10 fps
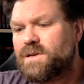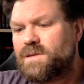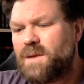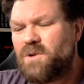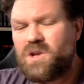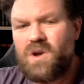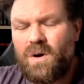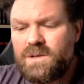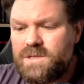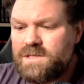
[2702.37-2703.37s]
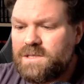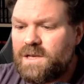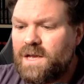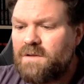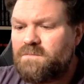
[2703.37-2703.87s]
They were gods,
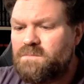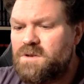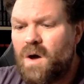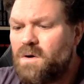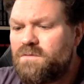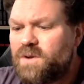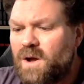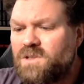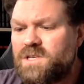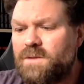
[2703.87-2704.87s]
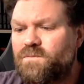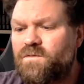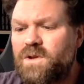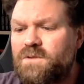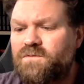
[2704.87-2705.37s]
long forgotten and
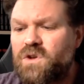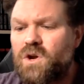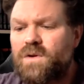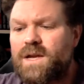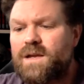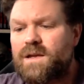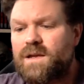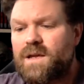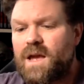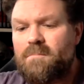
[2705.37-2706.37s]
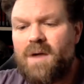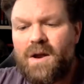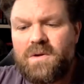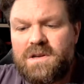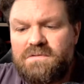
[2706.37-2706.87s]
full of fury.
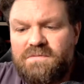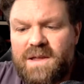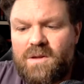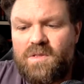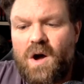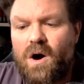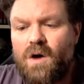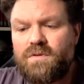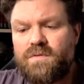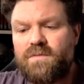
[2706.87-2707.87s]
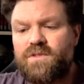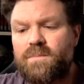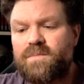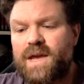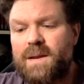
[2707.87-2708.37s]
Marlowe could feel the horror of
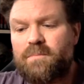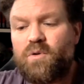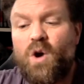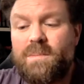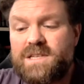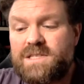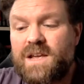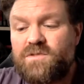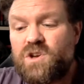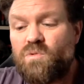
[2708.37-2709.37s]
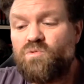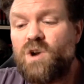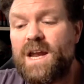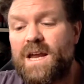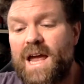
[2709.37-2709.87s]
them, and it promised to
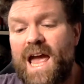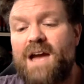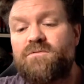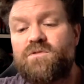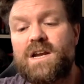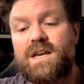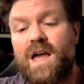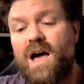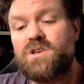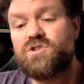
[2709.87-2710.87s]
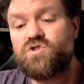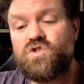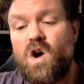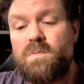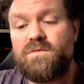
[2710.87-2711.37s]
wring every last
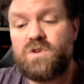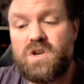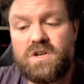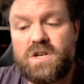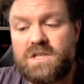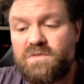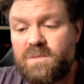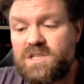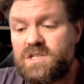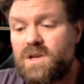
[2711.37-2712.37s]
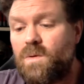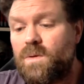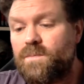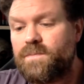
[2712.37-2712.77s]
drop of goodness from his soul.